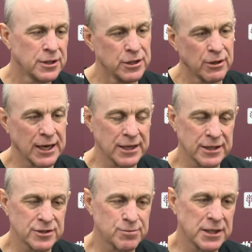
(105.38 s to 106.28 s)
you know, had
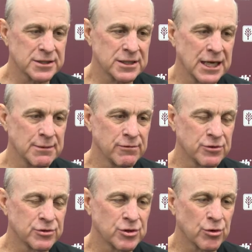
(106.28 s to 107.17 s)
his best game of
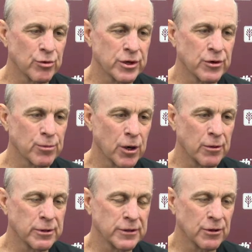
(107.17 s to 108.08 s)
his career
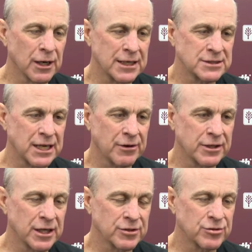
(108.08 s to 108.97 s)
probably in their last
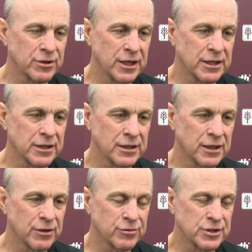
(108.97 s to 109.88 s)
outing yesterday
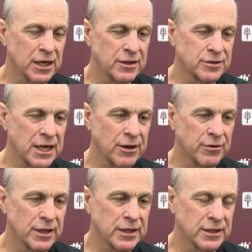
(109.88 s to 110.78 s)
or
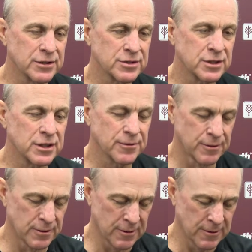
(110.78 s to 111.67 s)
Saturday against
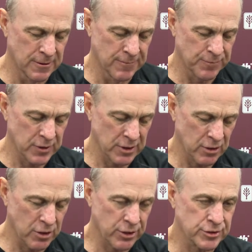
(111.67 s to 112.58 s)

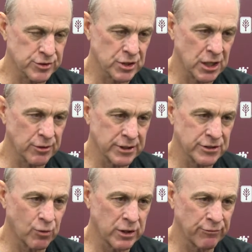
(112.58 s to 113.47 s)
Arkansas, where he had
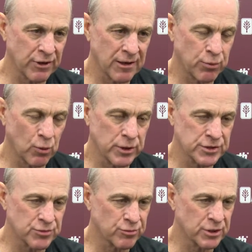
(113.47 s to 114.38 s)
25
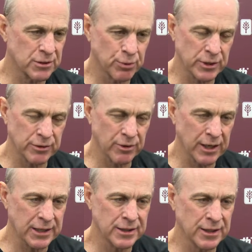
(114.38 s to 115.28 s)
points, really played
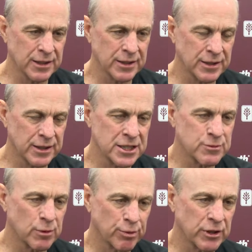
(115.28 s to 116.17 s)
great. And he's
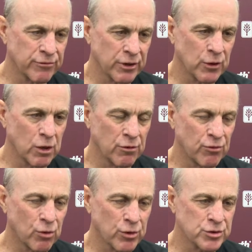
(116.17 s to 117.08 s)
been playing very well
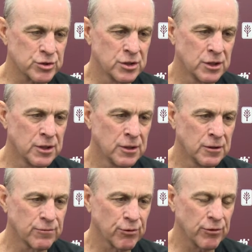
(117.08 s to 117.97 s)
for us,
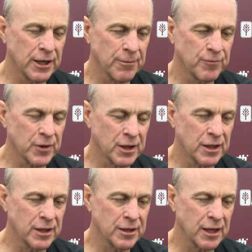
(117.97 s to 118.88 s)
for them.
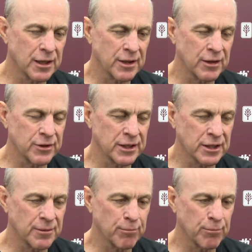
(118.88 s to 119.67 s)
I think